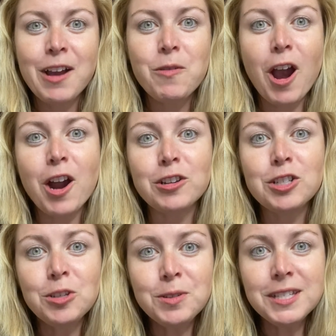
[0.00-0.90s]
Our
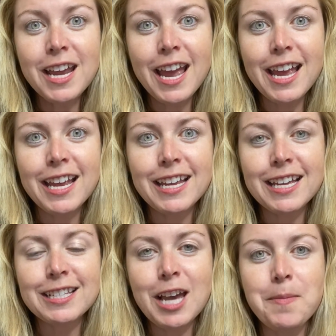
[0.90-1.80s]

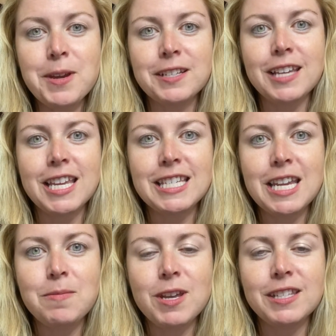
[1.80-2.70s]
Tuesday Topics and
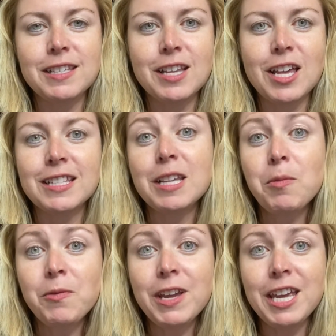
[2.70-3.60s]
Tidbits is on
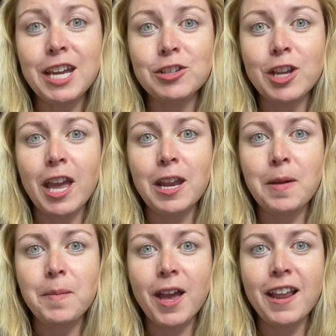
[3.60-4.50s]
summer vacation,
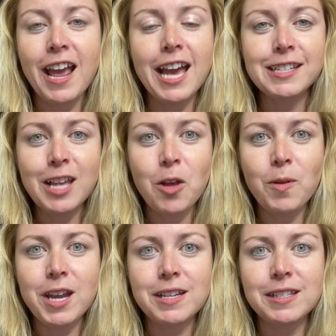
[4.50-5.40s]
but as
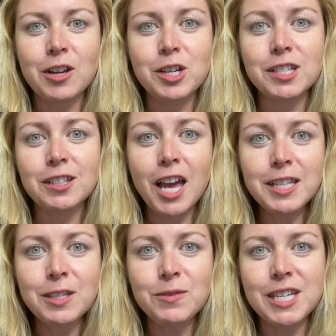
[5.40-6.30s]
always, there is
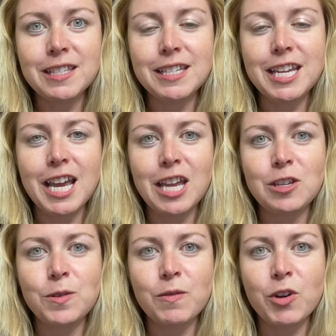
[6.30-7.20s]
lots of Disney
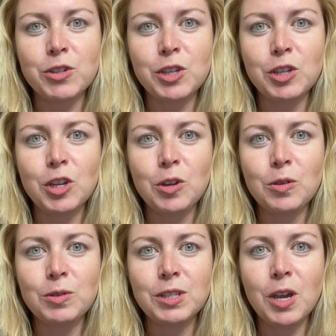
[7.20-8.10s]
and Universal
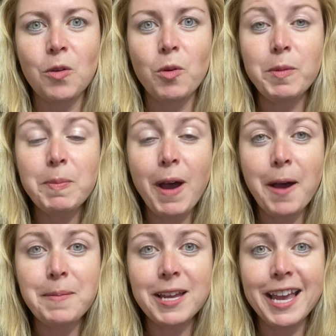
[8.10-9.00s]
news. So we'll be
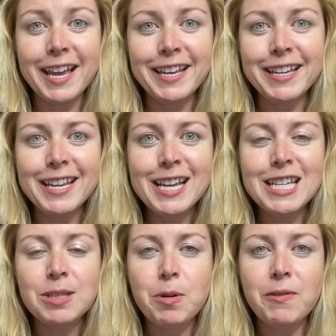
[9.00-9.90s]
popping in
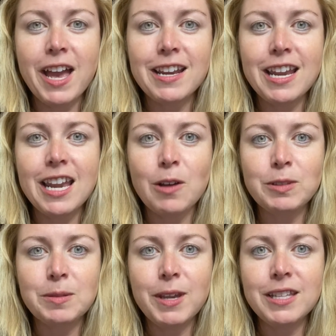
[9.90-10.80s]
to provide
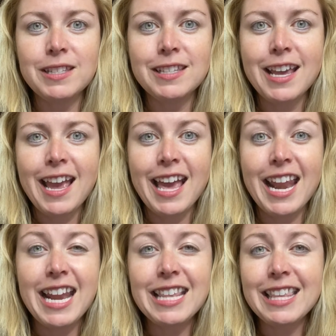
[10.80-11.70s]
announcements and
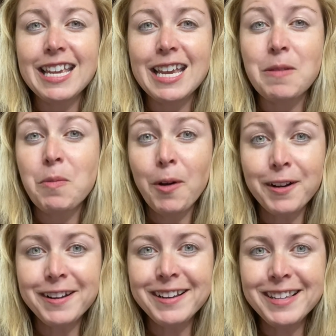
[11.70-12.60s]
anything
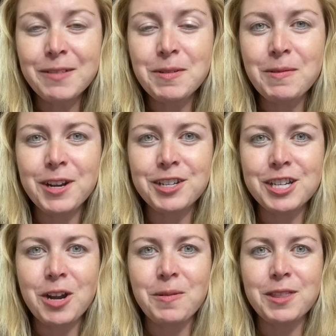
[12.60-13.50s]
important that we want to
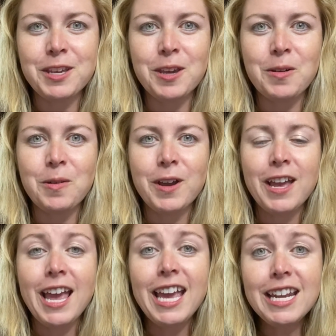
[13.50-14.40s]
share with you.
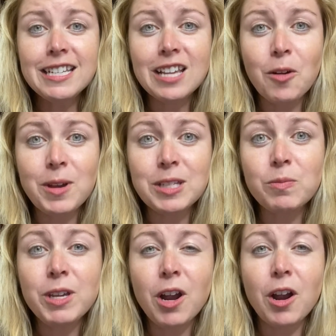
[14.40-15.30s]
And as always,
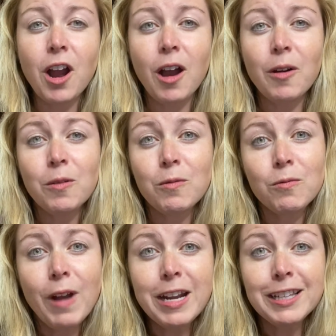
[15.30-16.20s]
we are
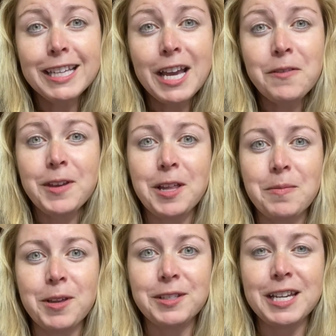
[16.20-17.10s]
readily
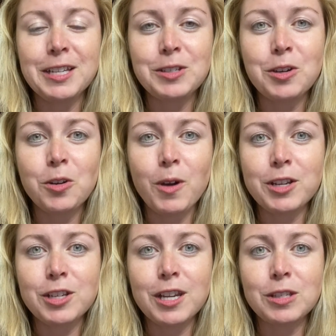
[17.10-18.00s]
available to answer your
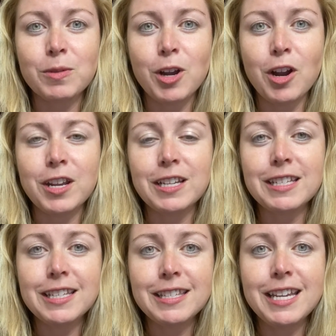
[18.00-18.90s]
questions regarding
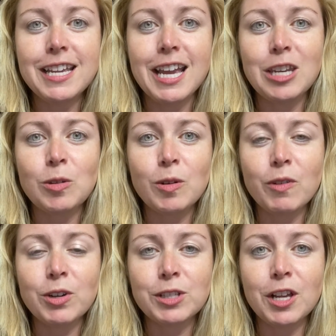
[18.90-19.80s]
Disney and
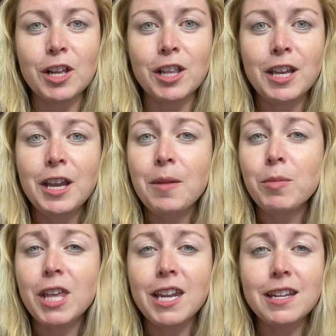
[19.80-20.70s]
Universal,
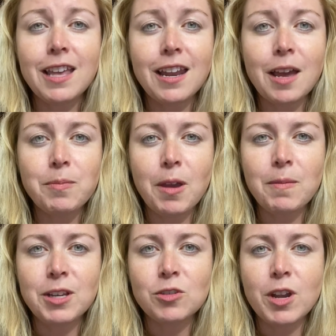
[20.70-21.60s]
planning that
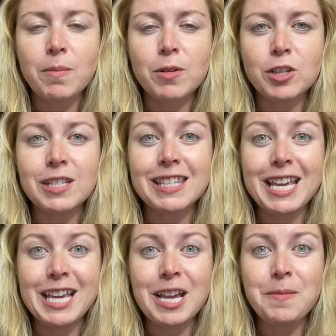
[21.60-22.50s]
upcoming trip, or just
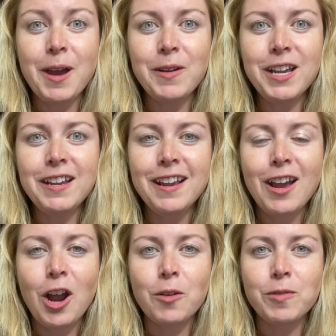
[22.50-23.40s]
thinking about it.
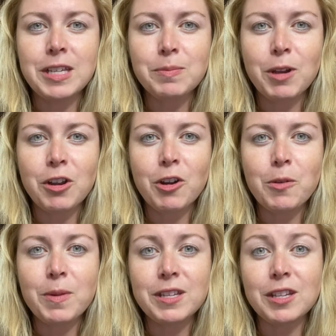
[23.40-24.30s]
Our Facebook
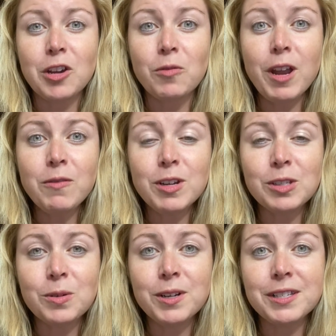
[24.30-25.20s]
group is a great
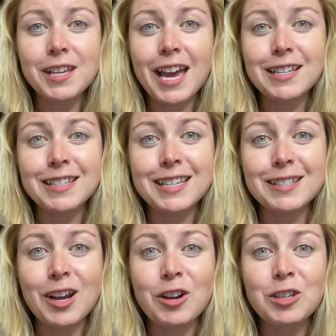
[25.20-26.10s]
resource, as
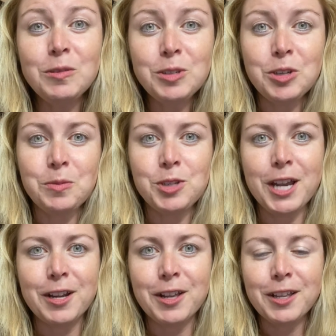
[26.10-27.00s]
is our YouTube
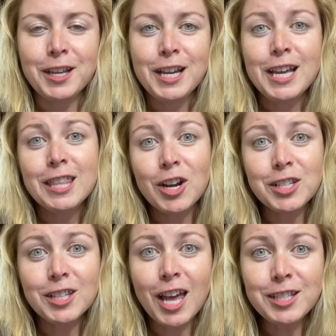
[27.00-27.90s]
channel. There
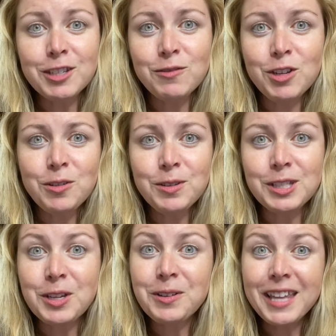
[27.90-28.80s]
is lots of news,
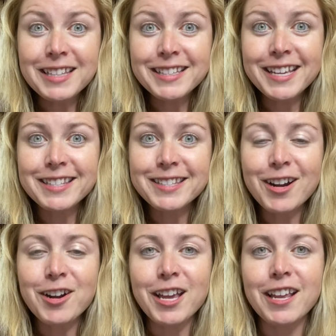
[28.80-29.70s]
so let's get
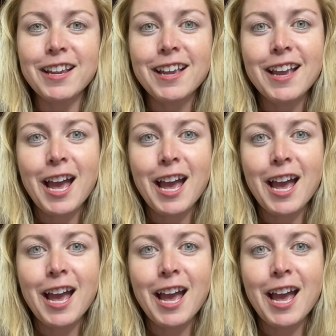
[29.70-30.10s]
started.